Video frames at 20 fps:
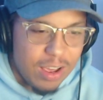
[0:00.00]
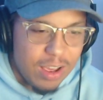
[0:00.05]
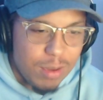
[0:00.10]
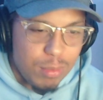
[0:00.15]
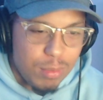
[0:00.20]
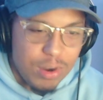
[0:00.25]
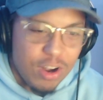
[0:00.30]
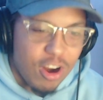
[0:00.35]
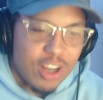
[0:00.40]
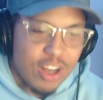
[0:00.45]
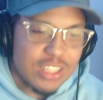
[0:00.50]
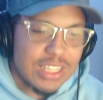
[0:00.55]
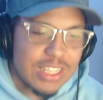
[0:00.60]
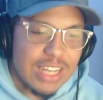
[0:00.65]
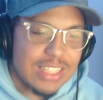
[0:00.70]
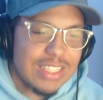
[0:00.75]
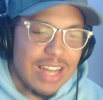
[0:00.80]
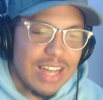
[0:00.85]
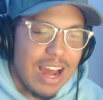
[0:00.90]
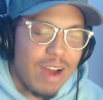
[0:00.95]
but
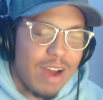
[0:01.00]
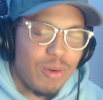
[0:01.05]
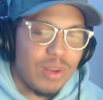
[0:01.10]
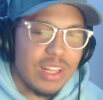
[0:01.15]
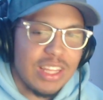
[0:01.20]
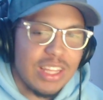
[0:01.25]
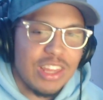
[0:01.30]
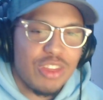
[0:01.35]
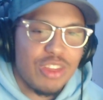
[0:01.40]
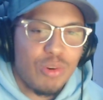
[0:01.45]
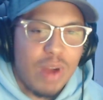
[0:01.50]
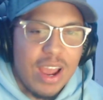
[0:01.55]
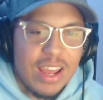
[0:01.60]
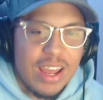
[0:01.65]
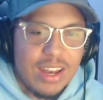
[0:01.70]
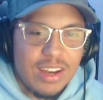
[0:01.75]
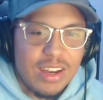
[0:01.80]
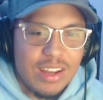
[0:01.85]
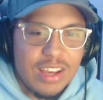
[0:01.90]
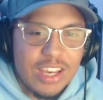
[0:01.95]
Darkseid's not really
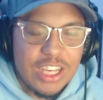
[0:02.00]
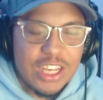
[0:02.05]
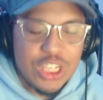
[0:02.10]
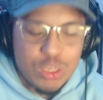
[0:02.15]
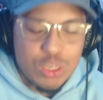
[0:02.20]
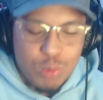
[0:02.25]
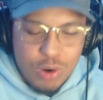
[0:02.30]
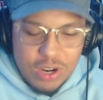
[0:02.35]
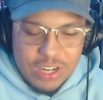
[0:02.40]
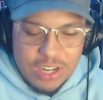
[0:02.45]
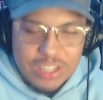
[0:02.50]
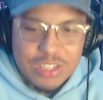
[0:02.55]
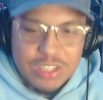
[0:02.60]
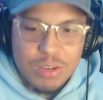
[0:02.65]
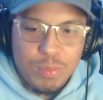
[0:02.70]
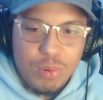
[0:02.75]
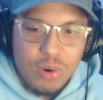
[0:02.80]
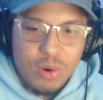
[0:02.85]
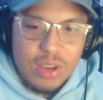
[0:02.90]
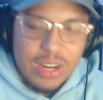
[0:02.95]
threatened. He's more
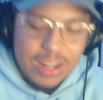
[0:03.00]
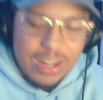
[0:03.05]
disappointed